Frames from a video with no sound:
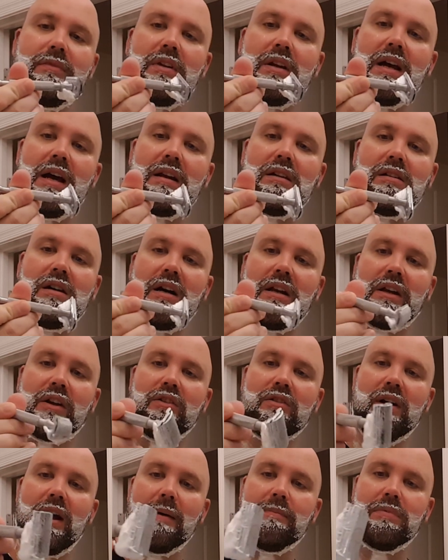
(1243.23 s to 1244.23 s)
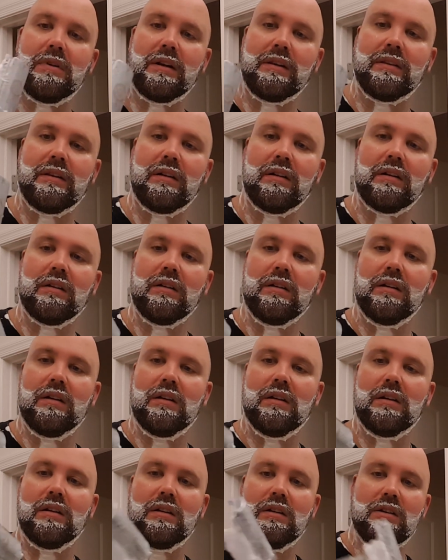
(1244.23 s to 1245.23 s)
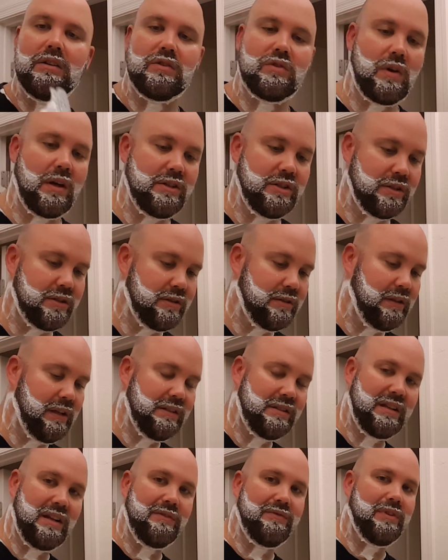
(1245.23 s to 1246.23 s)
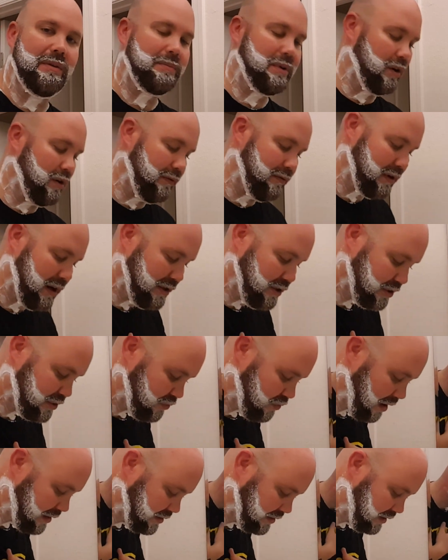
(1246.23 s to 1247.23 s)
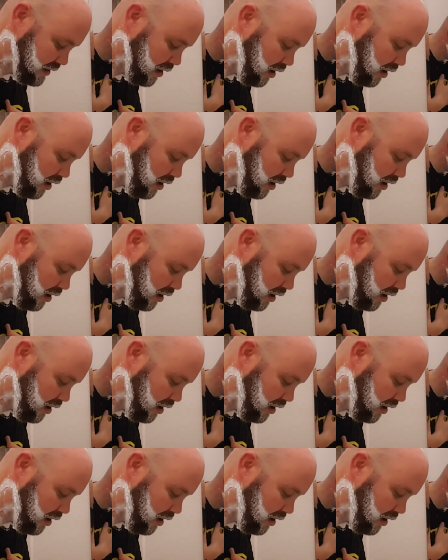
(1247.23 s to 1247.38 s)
you got a lot of crap right there. So I just, instead of flipping it over, I just rinse it